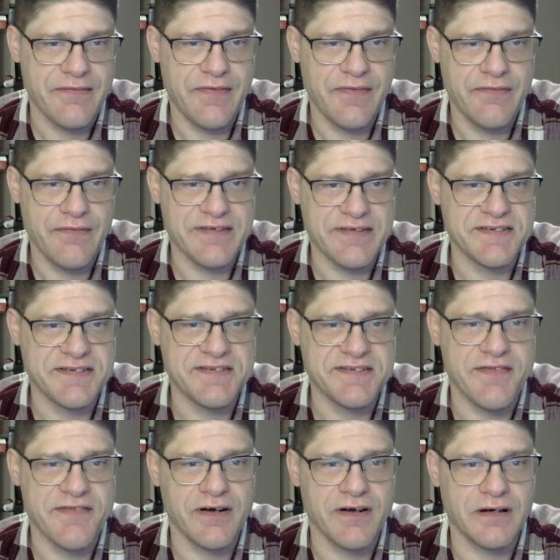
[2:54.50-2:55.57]
this is
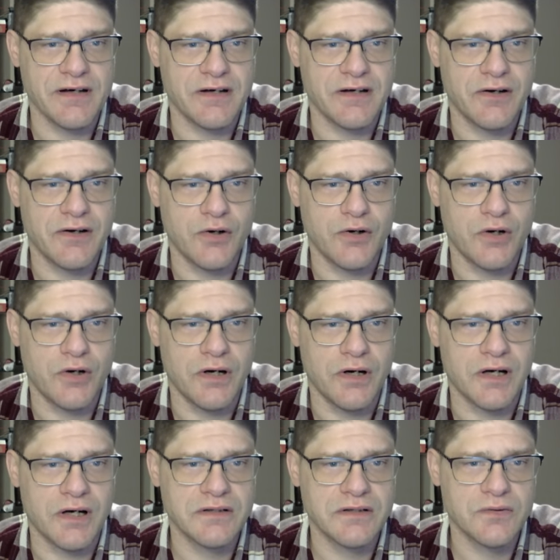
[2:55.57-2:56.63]
the
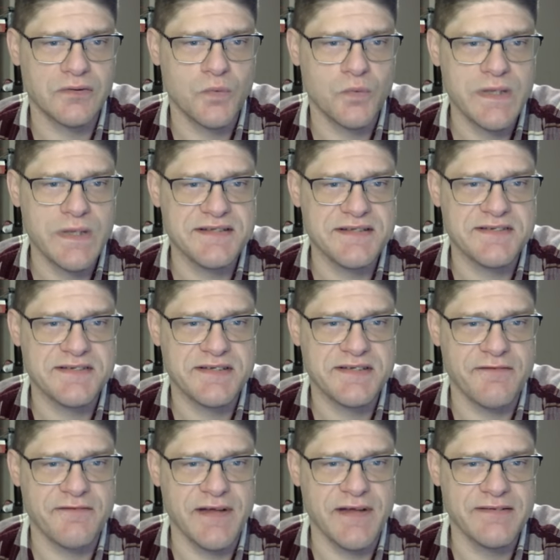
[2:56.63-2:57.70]
Horowitz
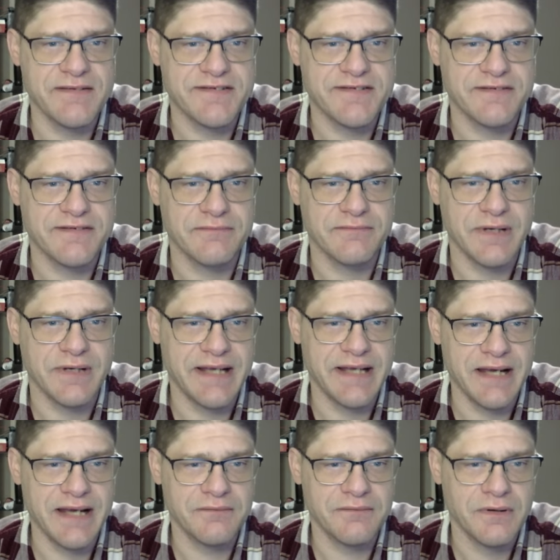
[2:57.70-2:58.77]
Defense
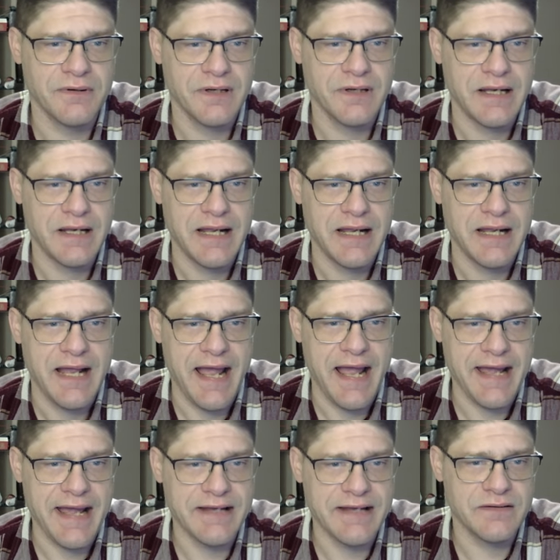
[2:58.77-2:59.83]
again,
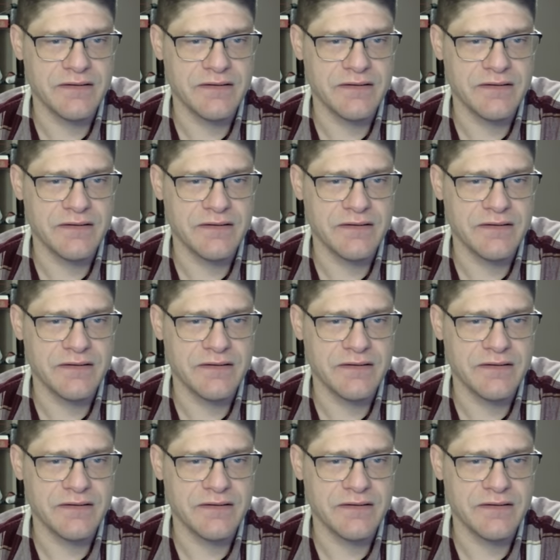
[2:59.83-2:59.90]
and